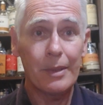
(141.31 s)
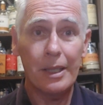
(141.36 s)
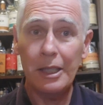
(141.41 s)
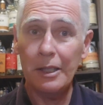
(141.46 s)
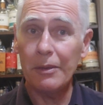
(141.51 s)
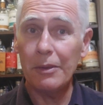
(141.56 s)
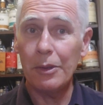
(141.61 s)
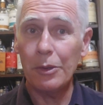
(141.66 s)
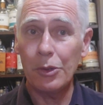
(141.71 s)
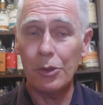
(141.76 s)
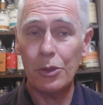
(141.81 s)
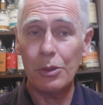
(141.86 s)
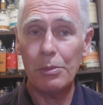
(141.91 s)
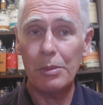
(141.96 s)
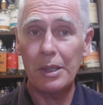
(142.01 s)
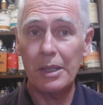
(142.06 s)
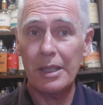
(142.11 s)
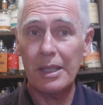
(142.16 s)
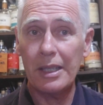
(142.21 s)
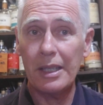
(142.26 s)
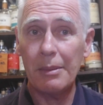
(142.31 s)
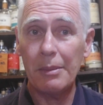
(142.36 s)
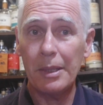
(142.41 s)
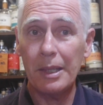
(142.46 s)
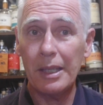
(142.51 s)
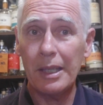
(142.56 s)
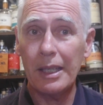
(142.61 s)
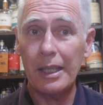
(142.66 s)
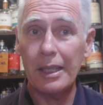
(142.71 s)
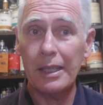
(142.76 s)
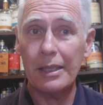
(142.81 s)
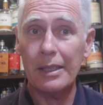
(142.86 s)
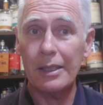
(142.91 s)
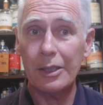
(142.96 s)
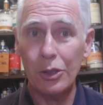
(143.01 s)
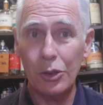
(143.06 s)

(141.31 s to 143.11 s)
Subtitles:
interview should be coming out.